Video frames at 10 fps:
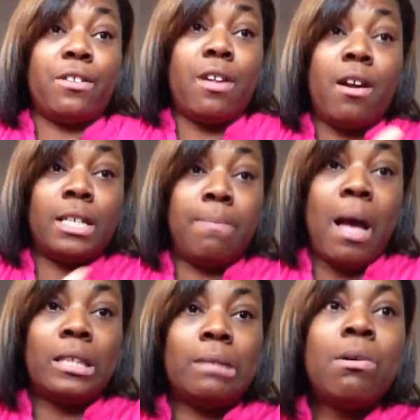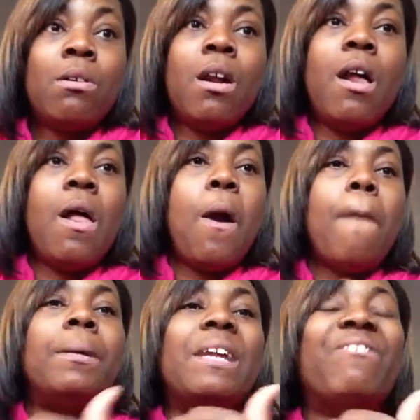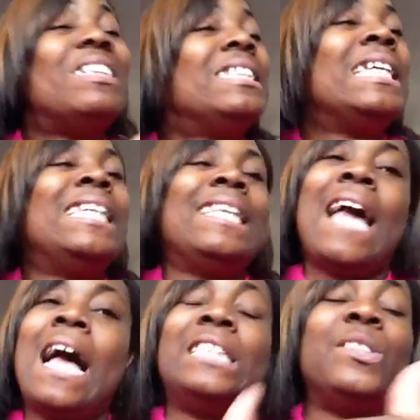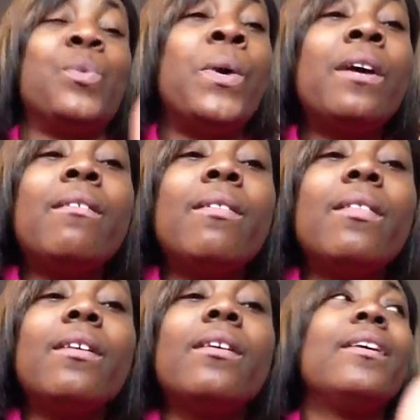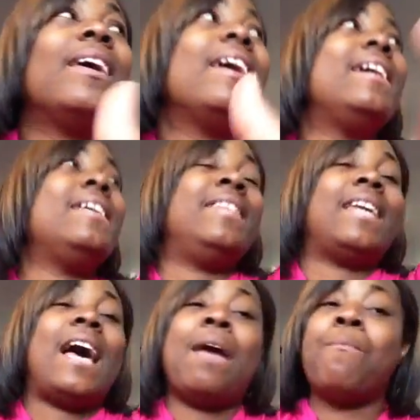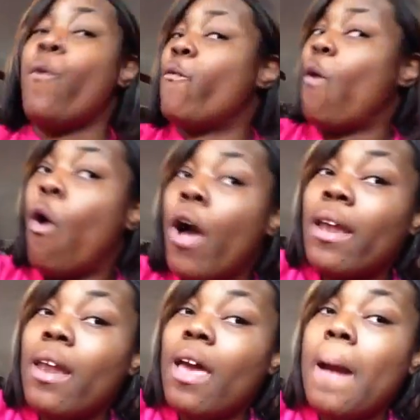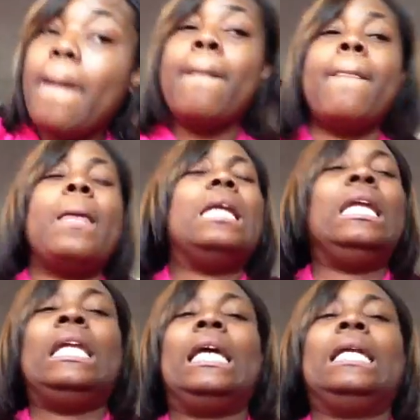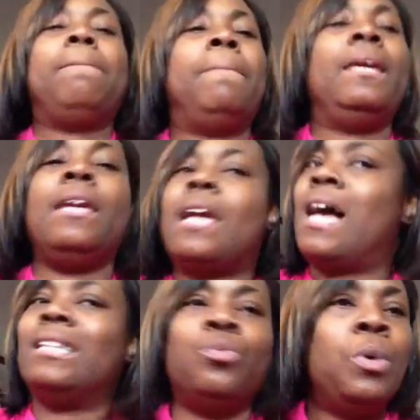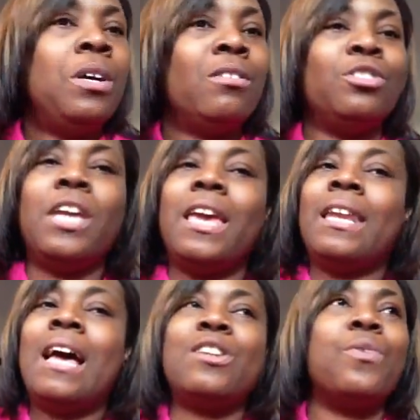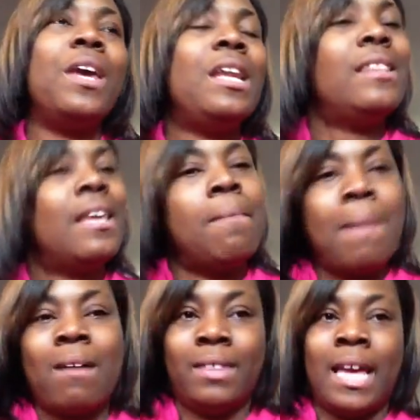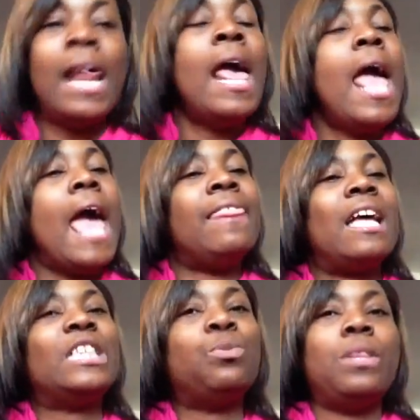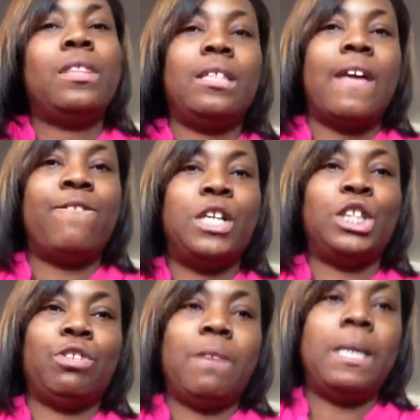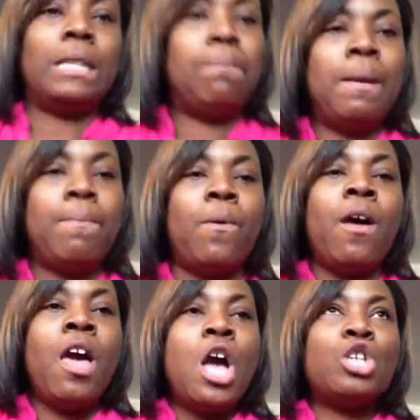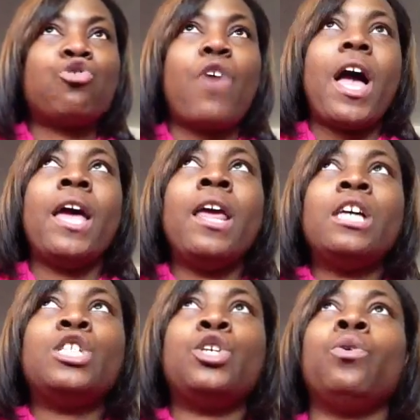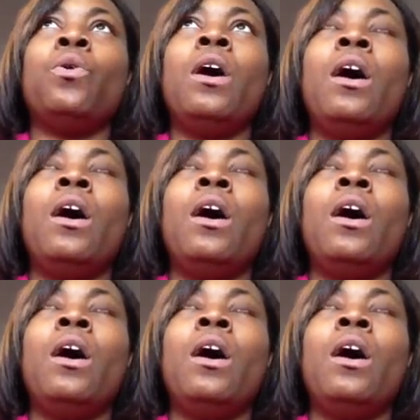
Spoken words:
as long as possible. But if it's in God's will that I move on, let it be God's will. You cannot do anything about that. And that's one thing that frustrates me is people try to